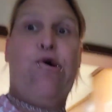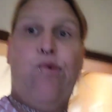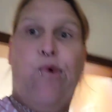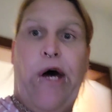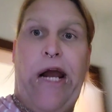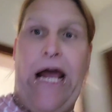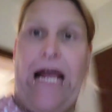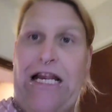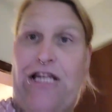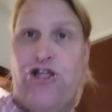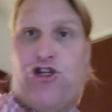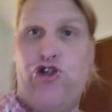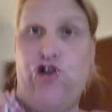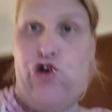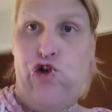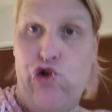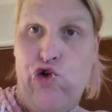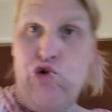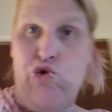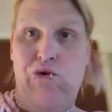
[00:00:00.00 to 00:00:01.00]
what I
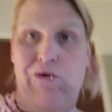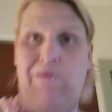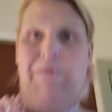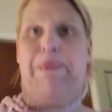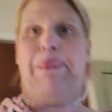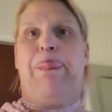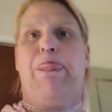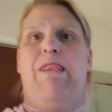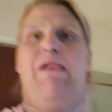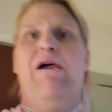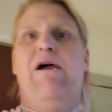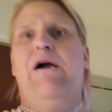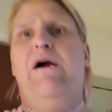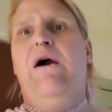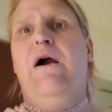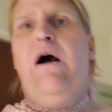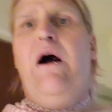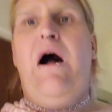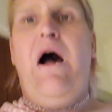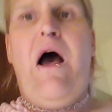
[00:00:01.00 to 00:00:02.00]
do,
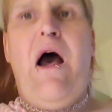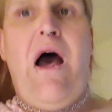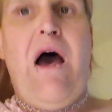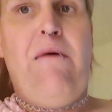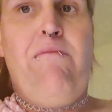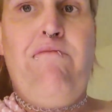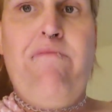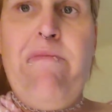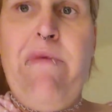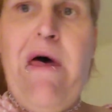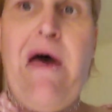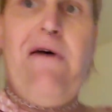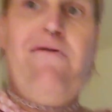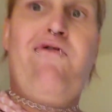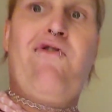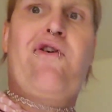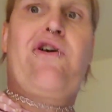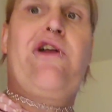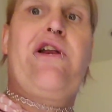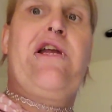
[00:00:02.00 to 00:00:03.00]
I'm
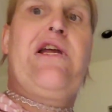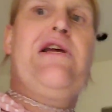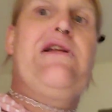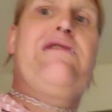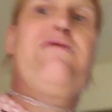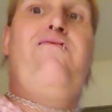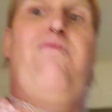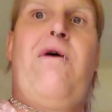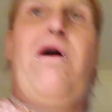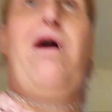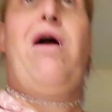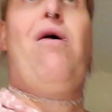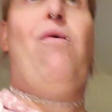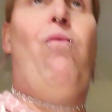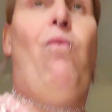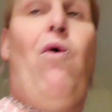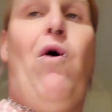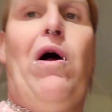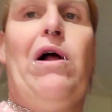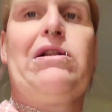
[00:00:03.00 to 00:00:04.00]
never going to get to where I
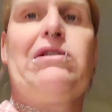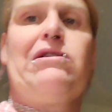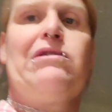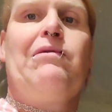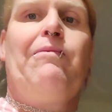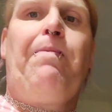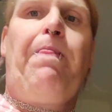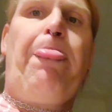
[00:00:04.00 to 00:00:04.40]
want.